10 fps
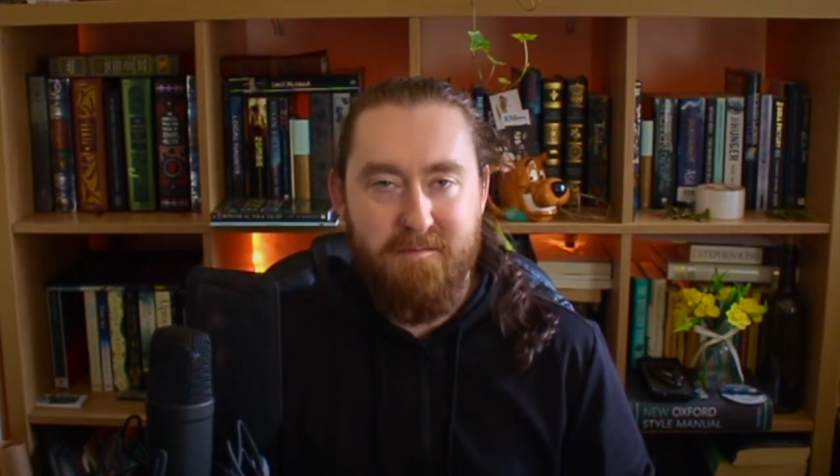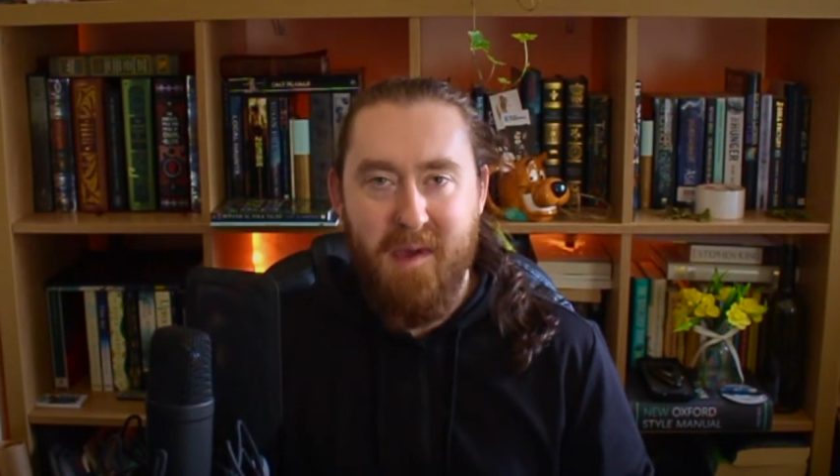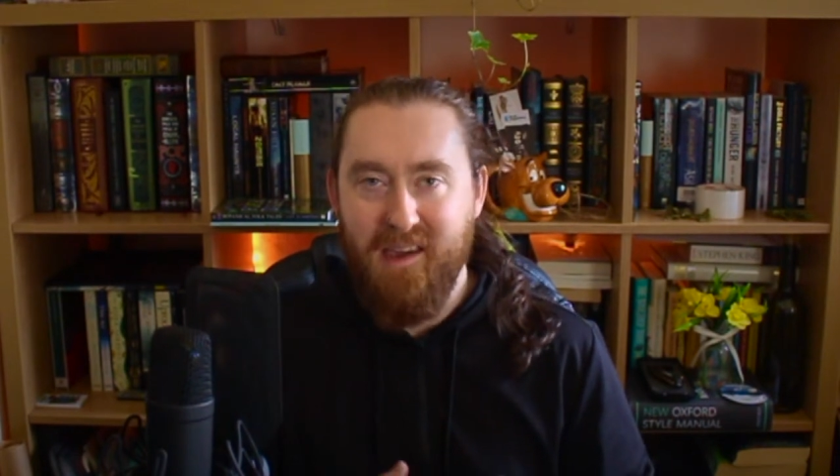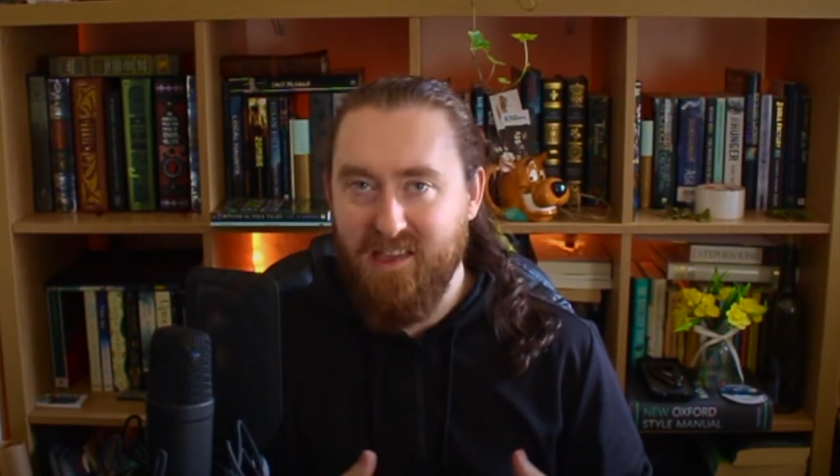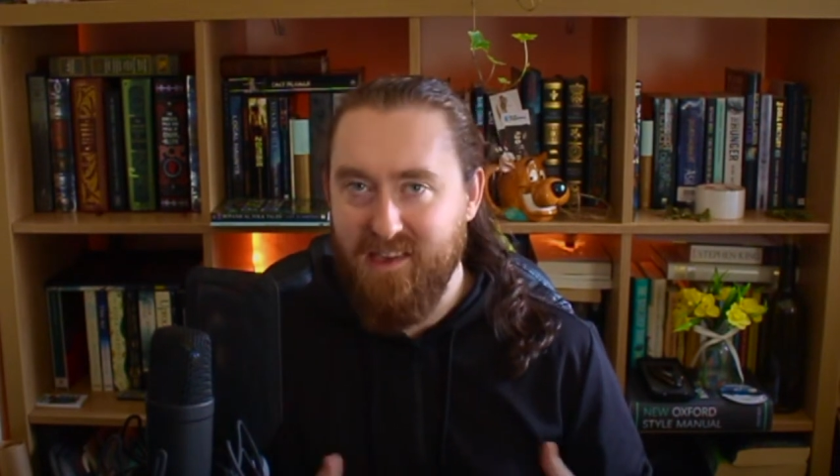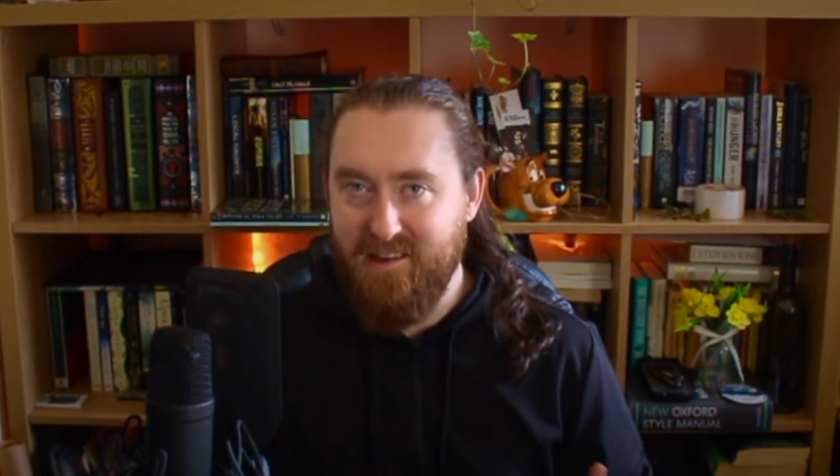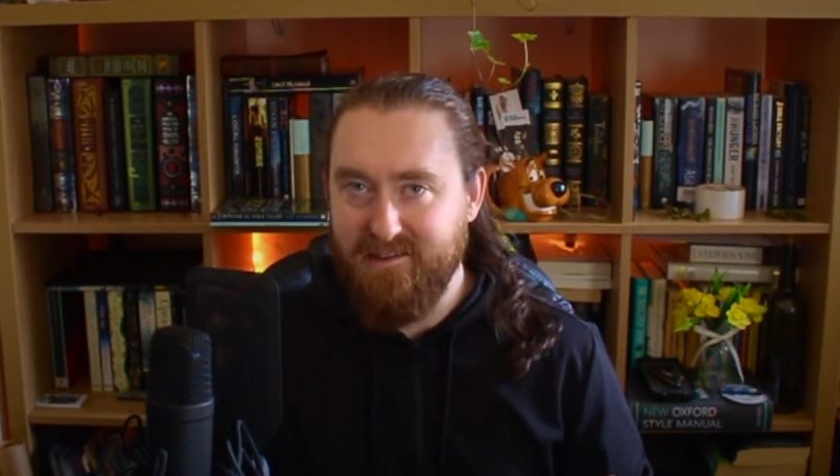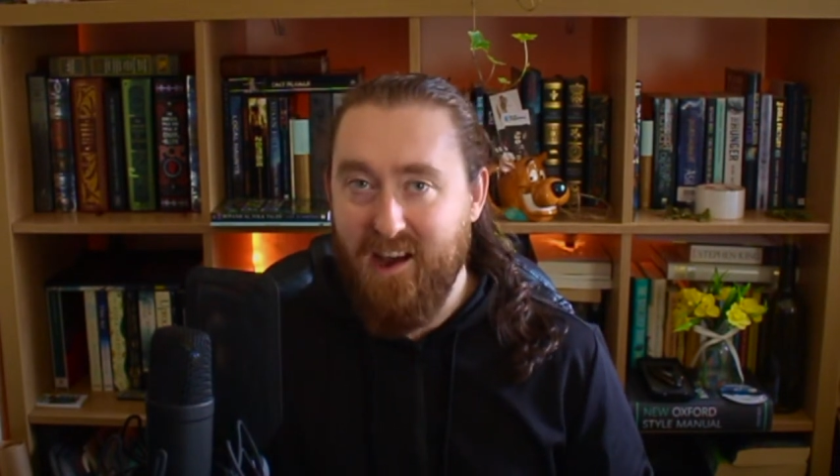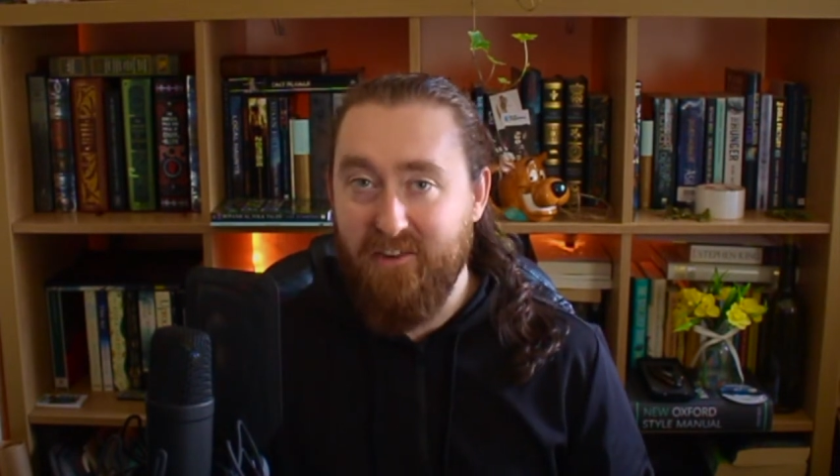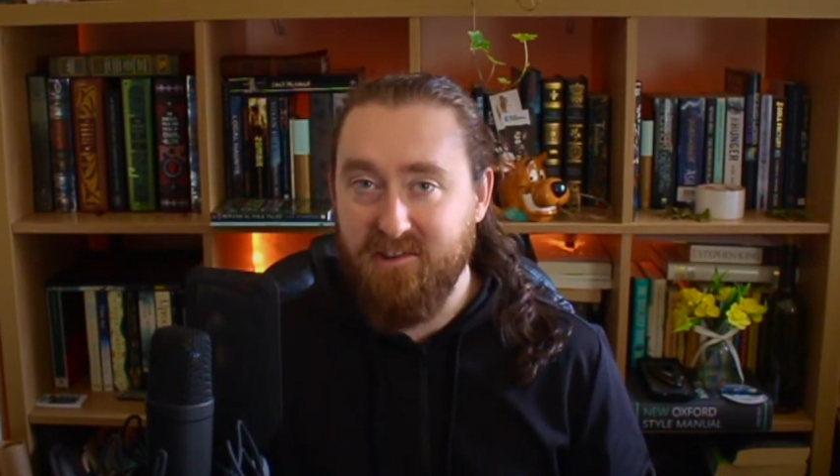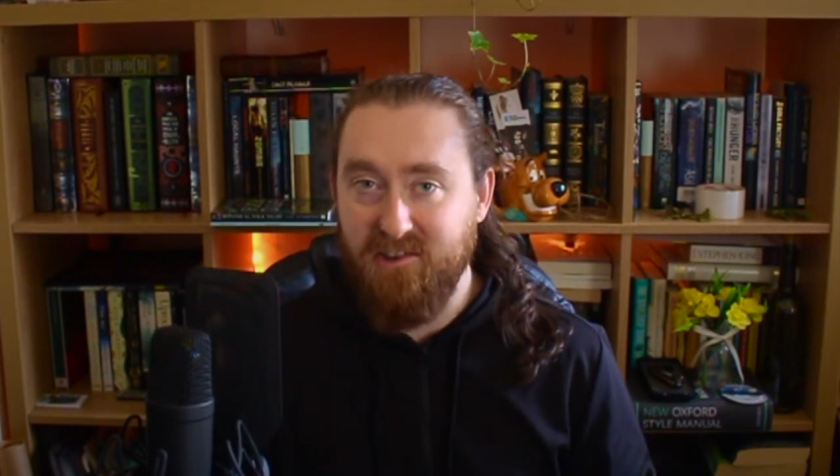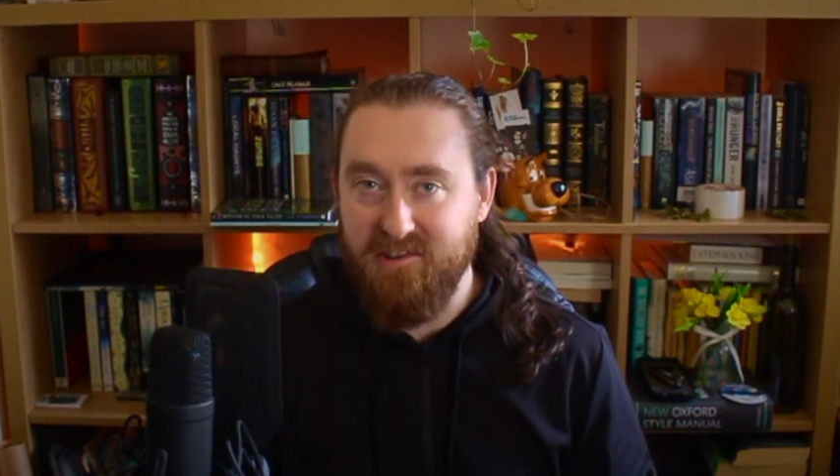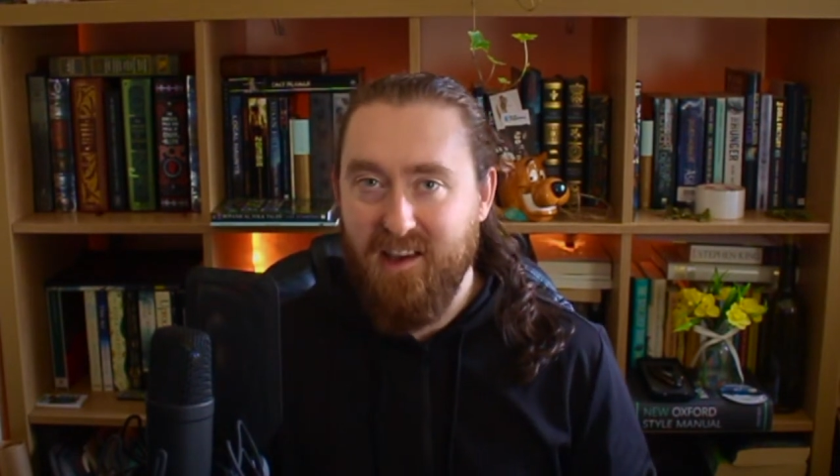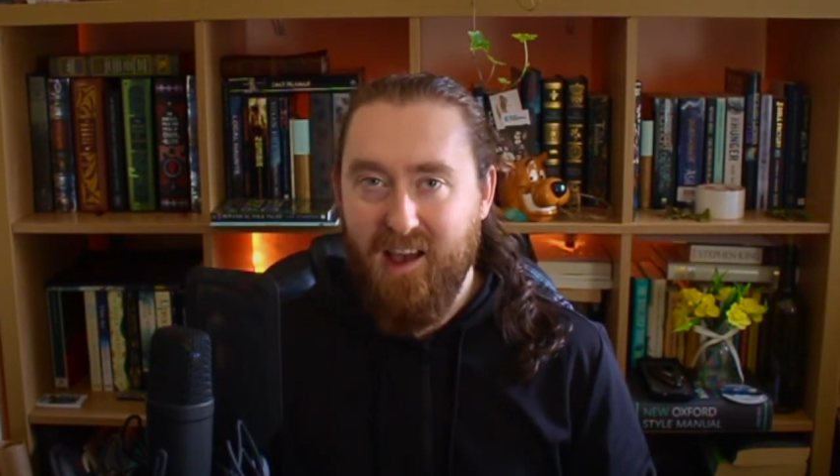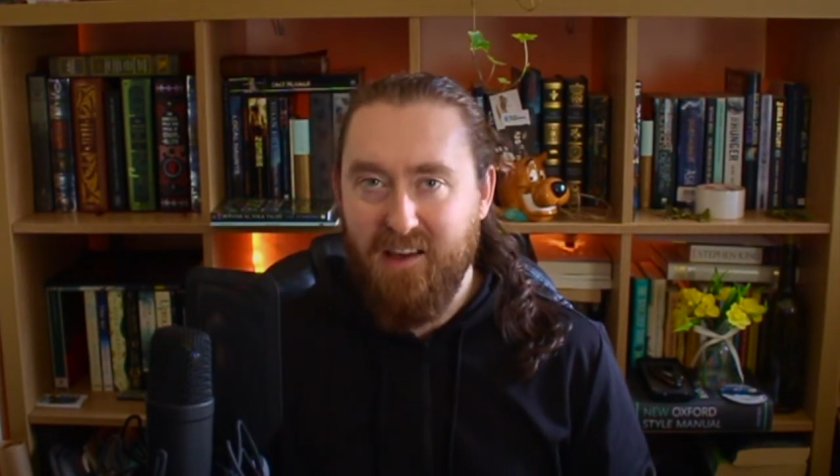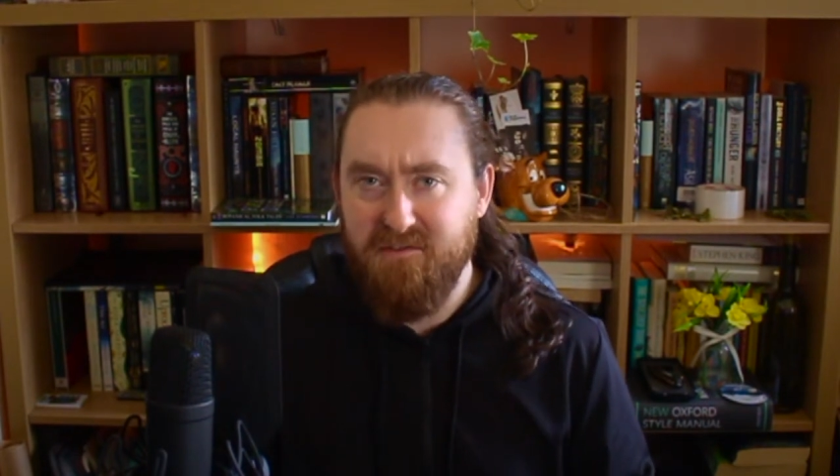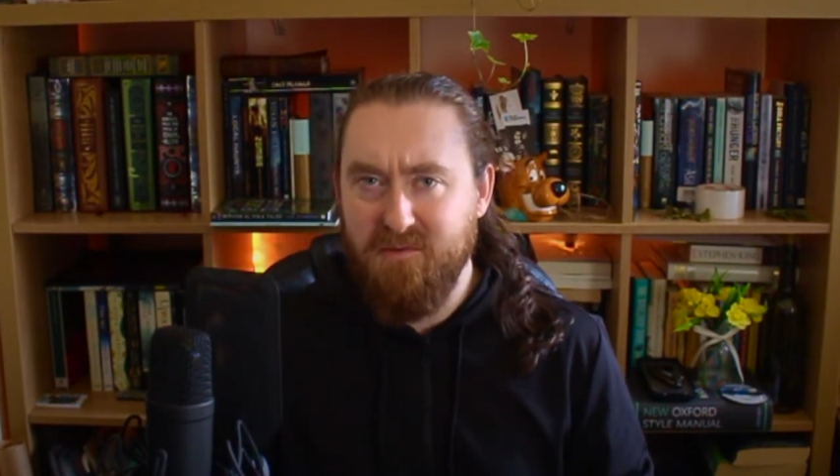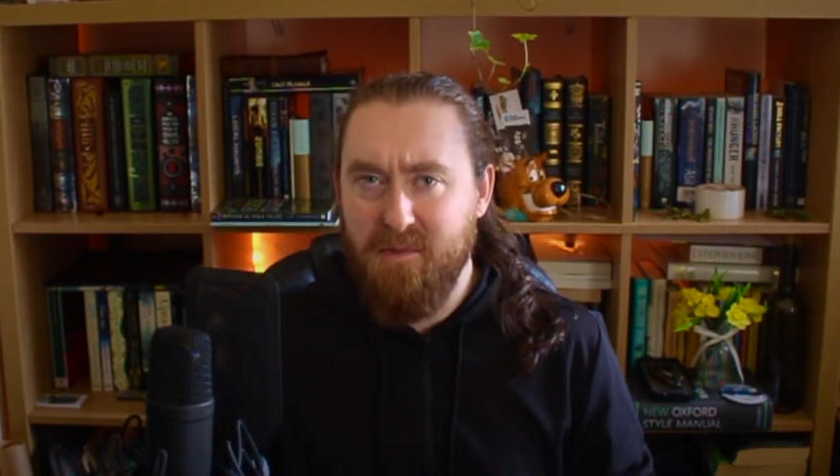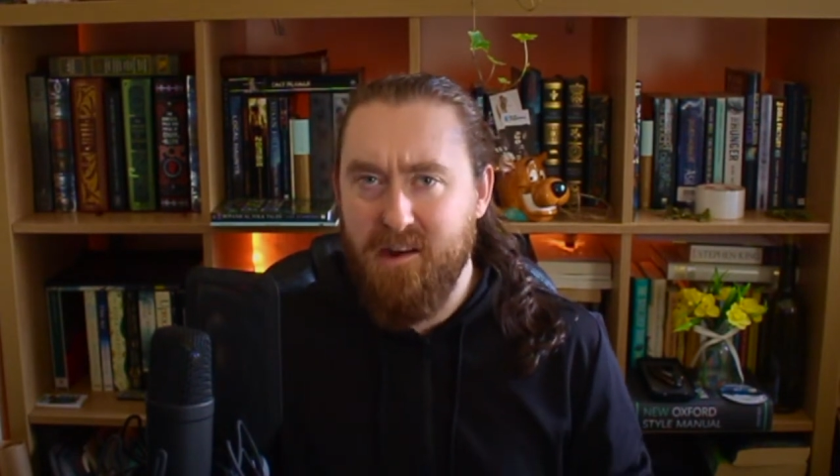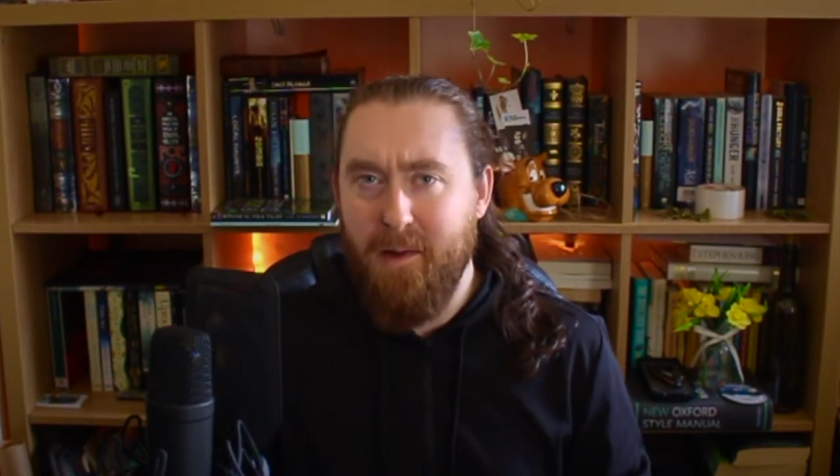make these characters have
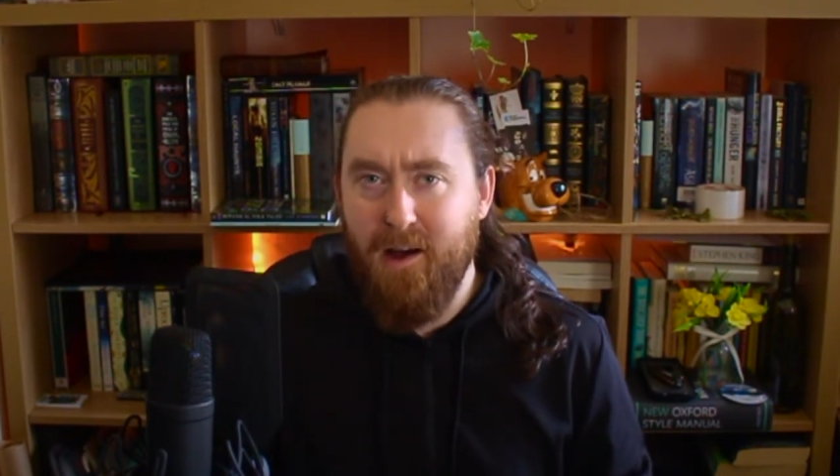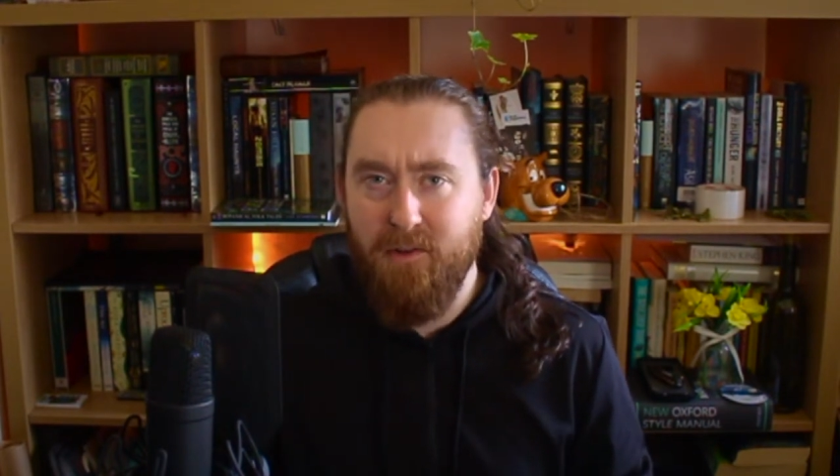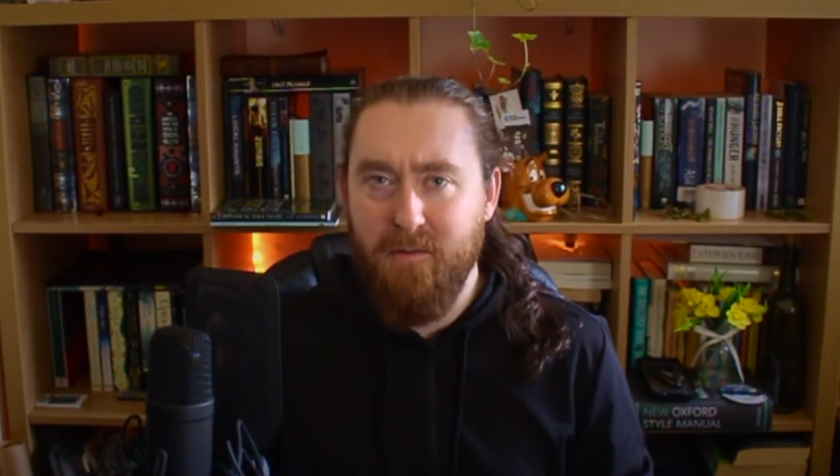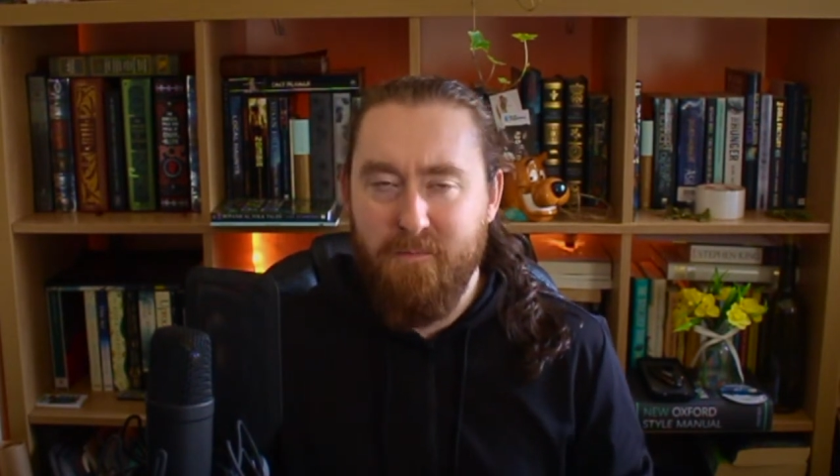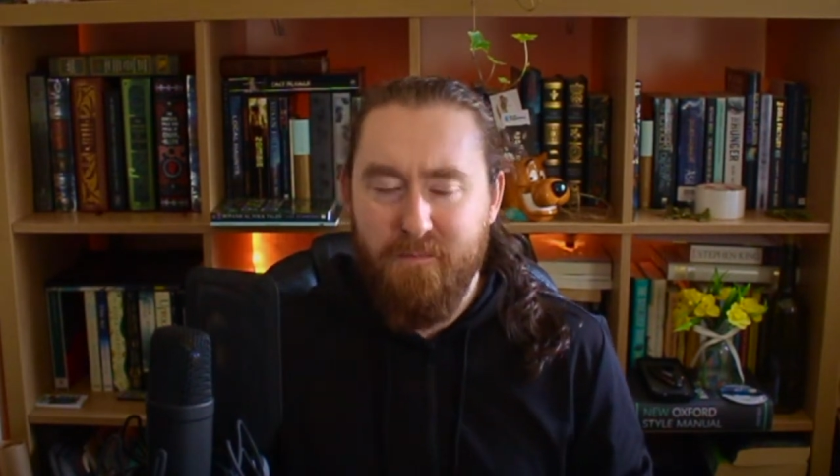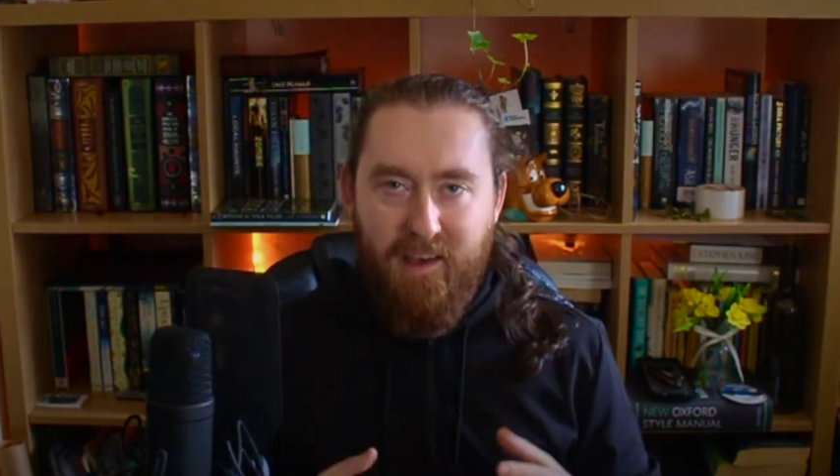something about them,